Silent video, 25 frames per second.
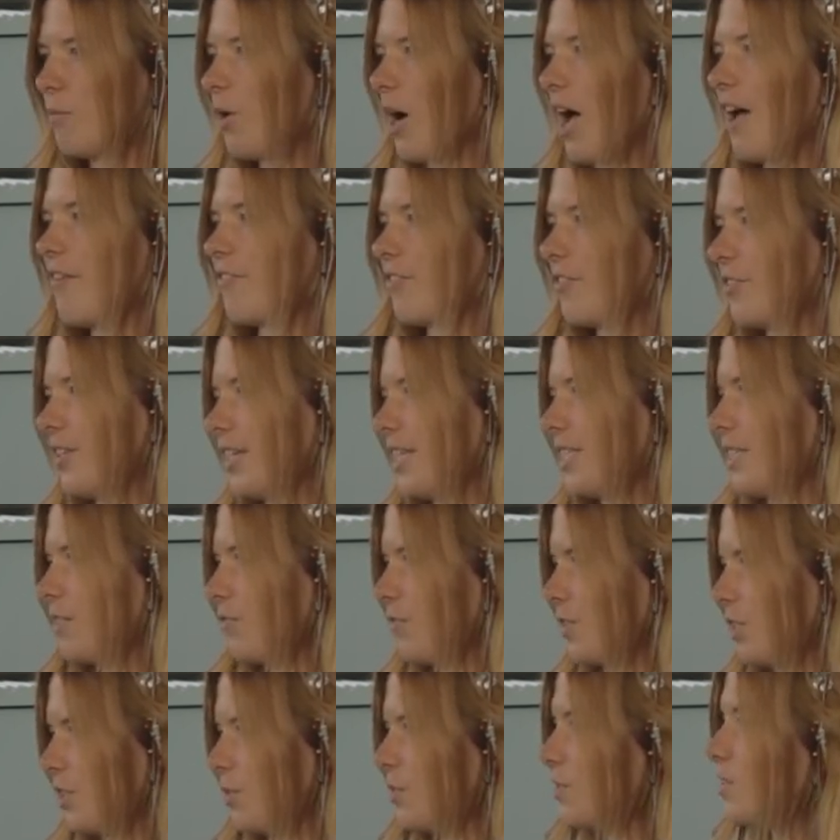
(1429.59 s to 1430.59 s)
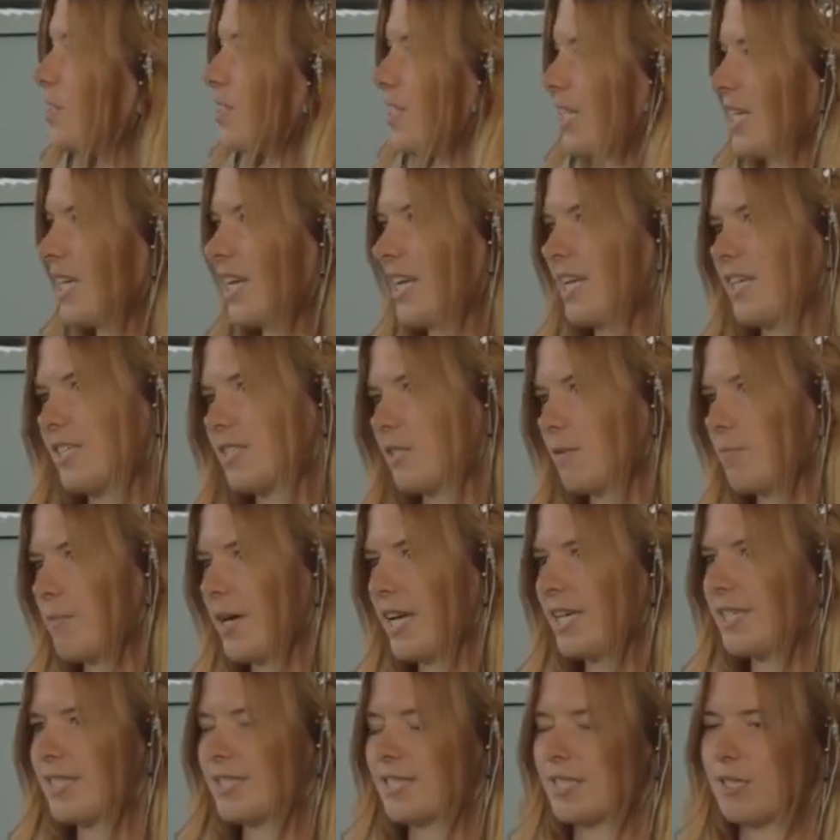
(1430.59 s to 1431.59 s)
Whatever it is for you, singing is
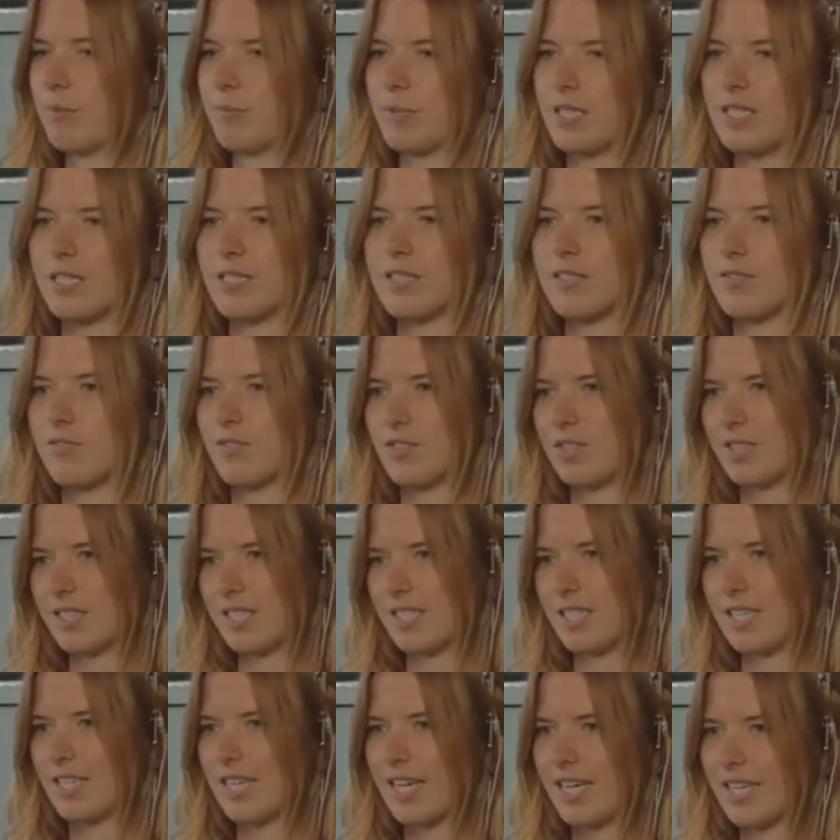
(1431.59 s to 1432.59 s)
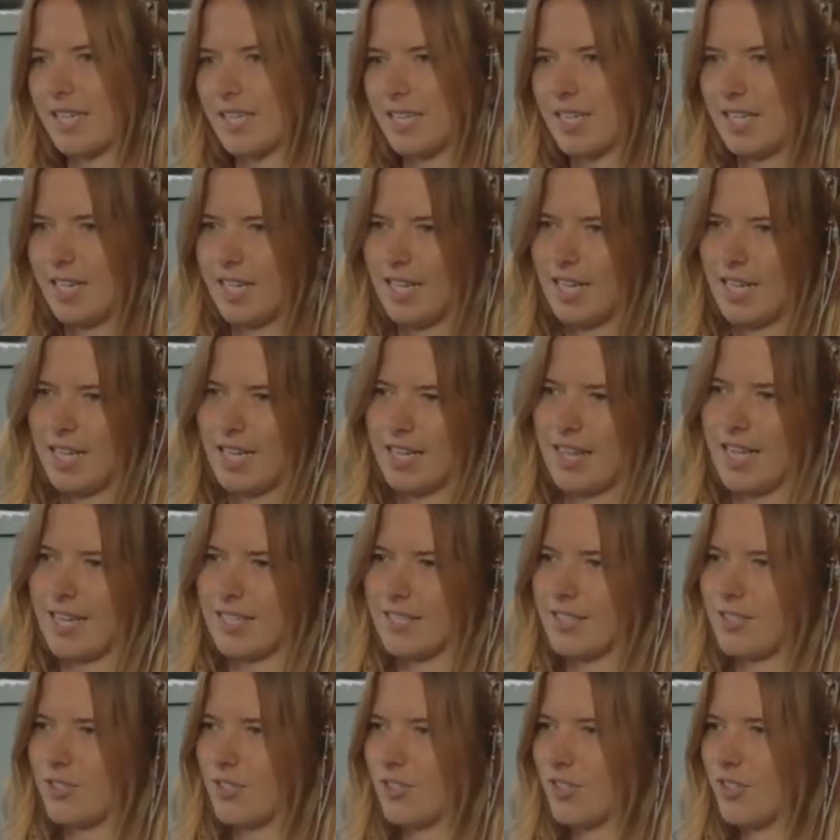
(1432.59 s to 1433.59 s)
amazing because obviously like
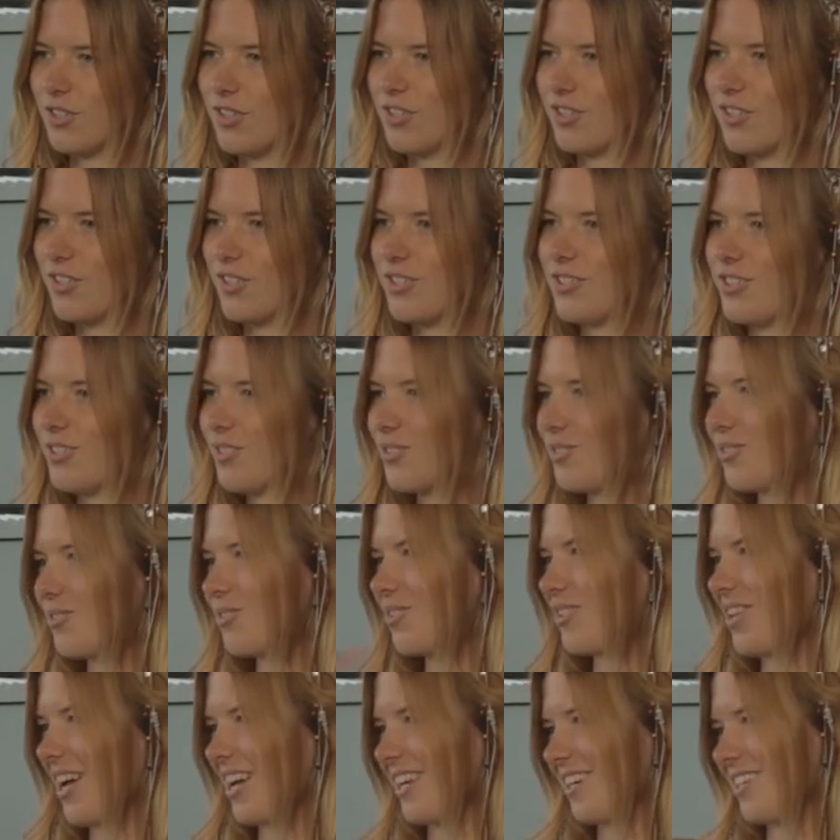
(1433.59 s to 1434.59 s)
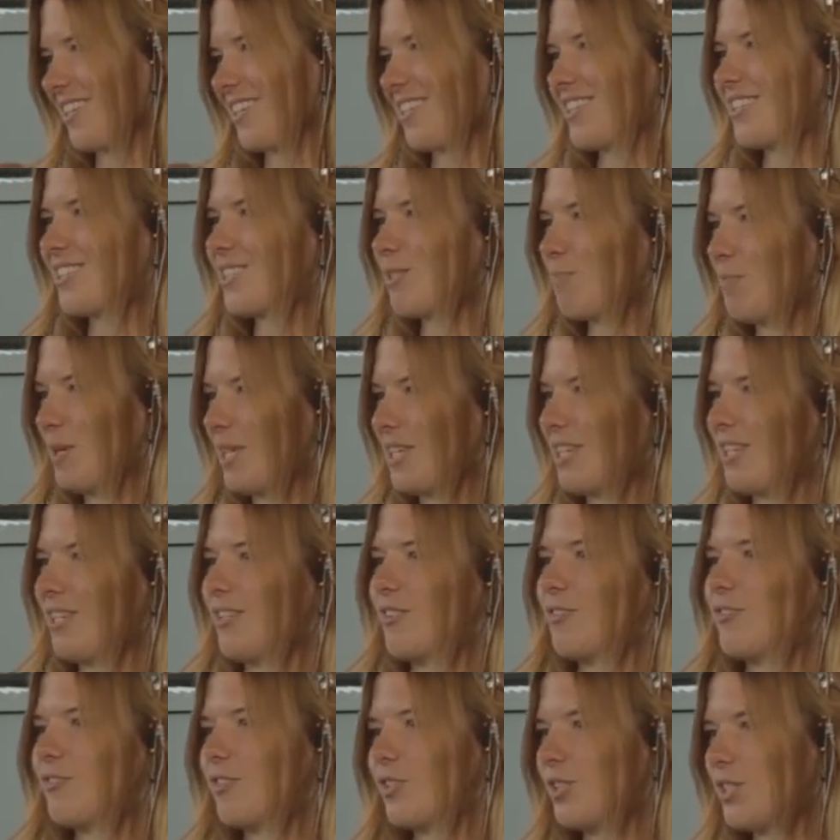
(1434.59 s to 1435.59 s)
that's your like
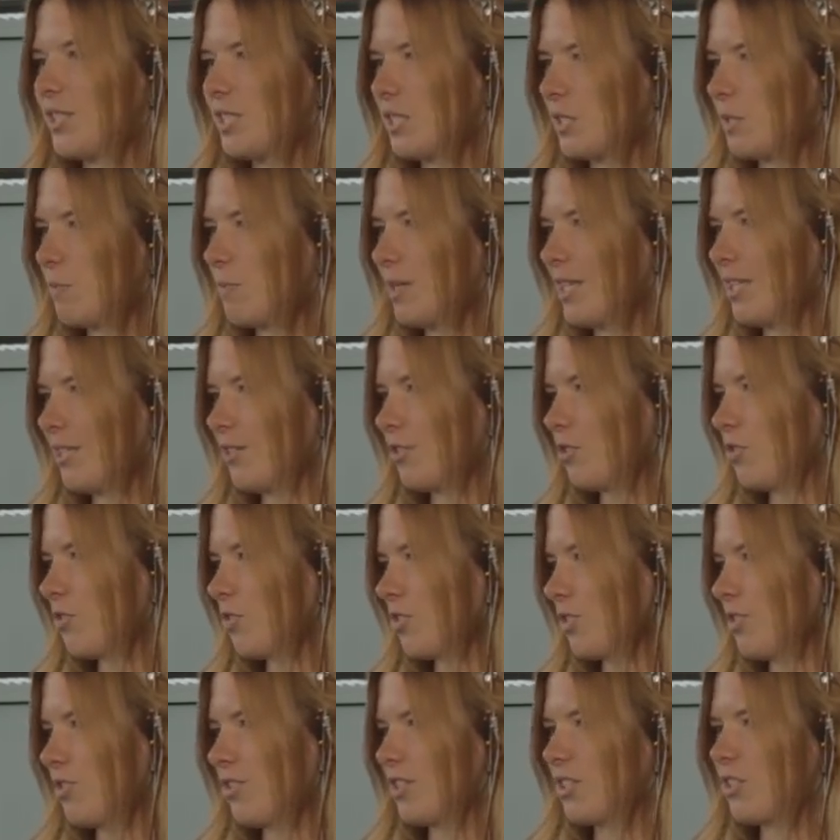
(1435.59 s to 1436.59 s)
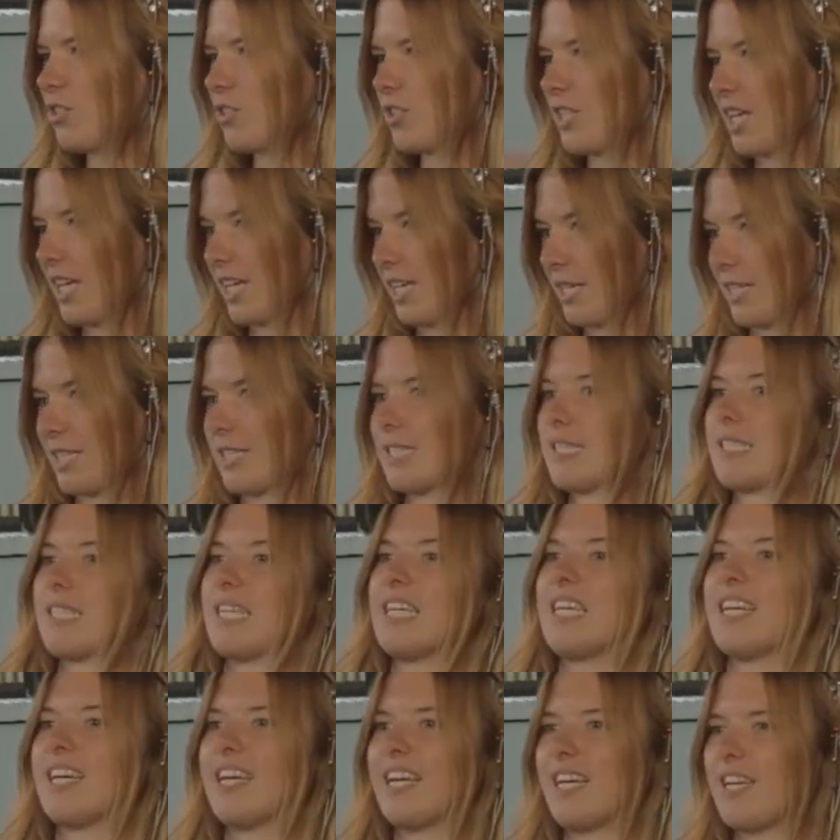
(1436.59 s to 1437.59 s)
speaking your voice, you're speaking your truth, and just like
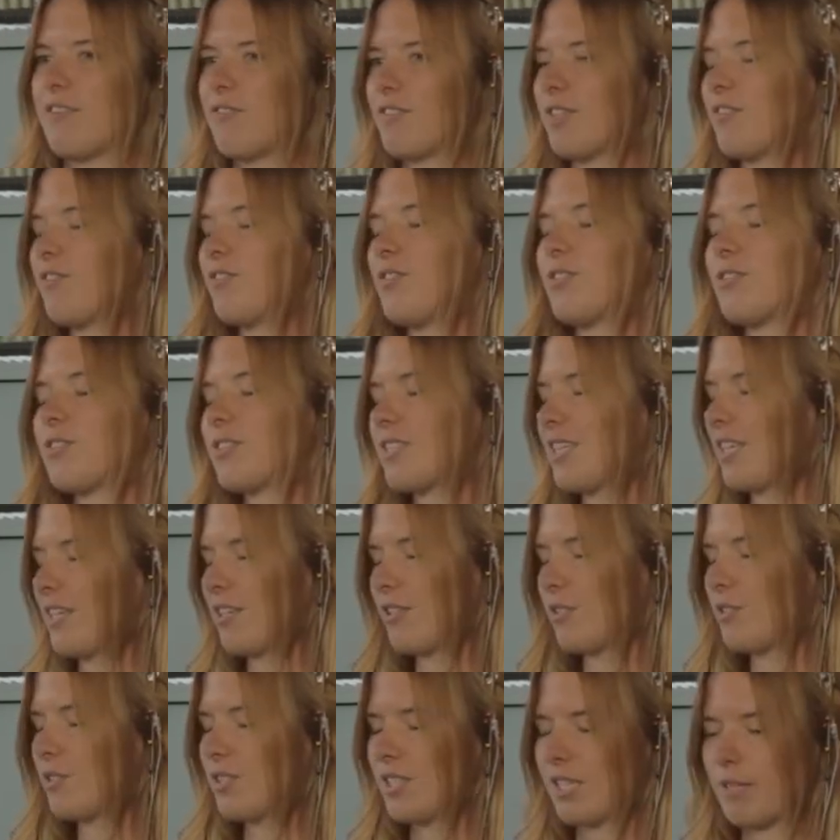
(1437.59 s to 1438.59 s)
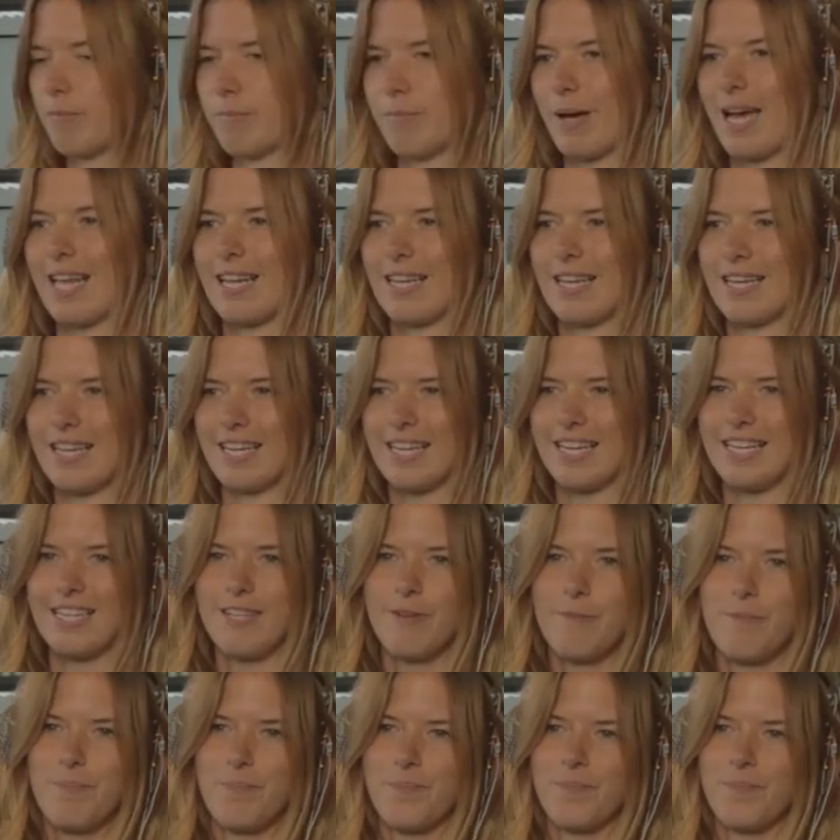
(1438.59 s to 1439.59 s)
singing, even if you think you sing
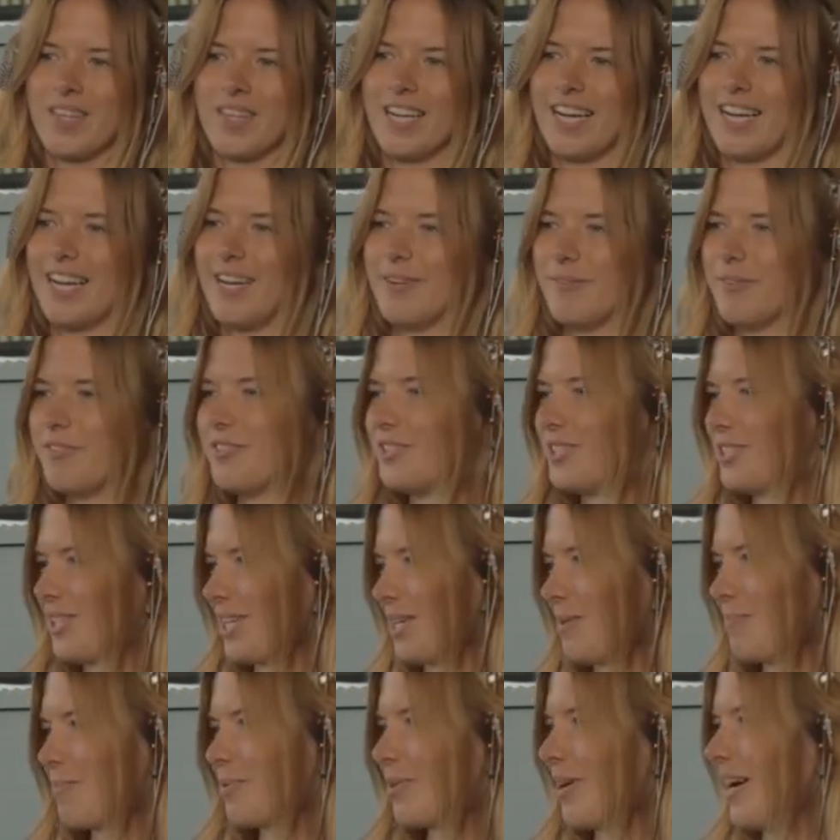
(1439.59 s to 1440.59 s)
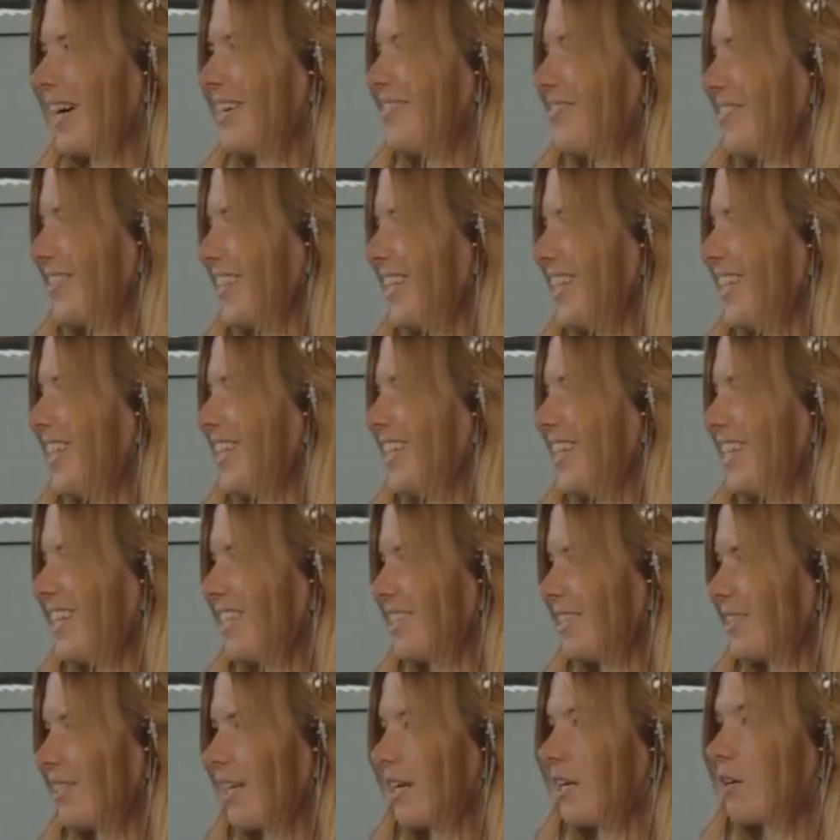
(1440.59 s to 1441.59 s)
badly, if you're doing it in private,
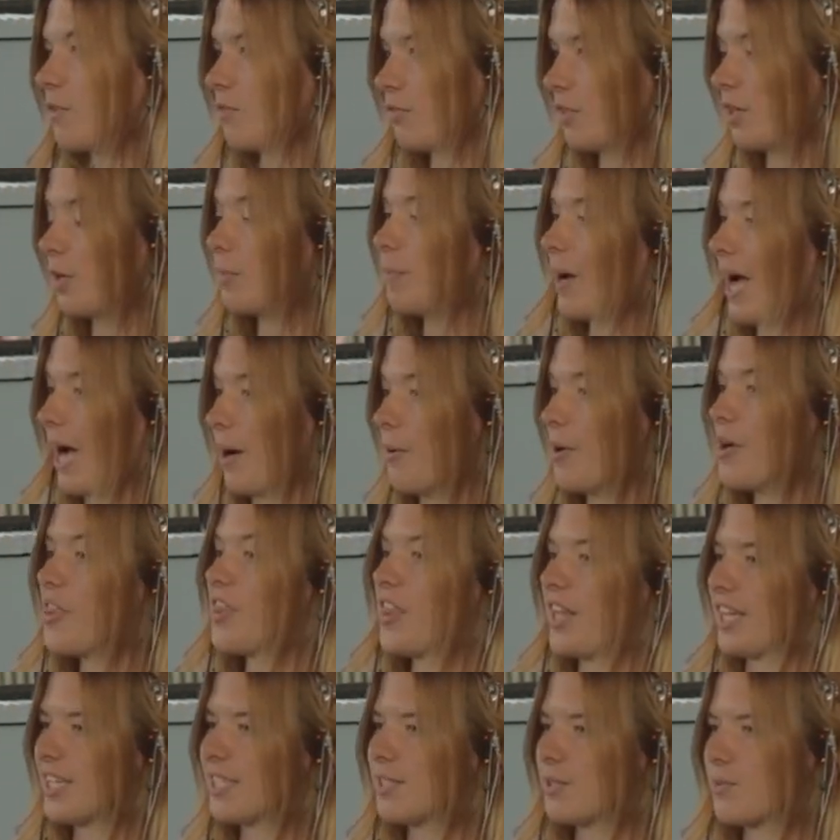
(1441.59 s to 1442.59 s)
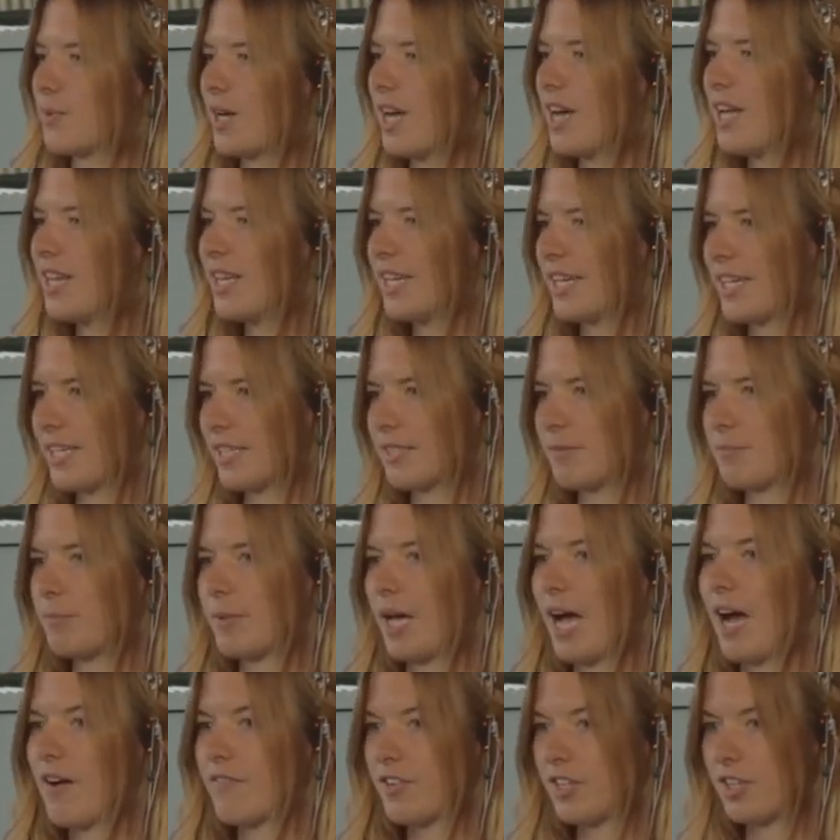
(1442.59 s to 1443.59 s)
it's like a real power thing as well,
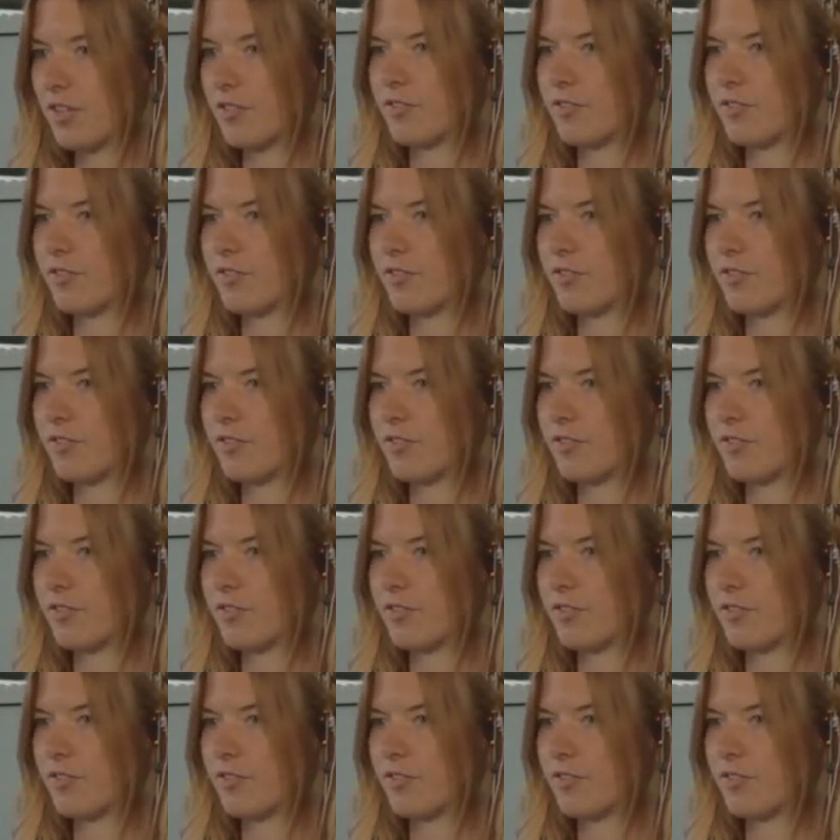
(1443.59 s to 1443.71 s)
like having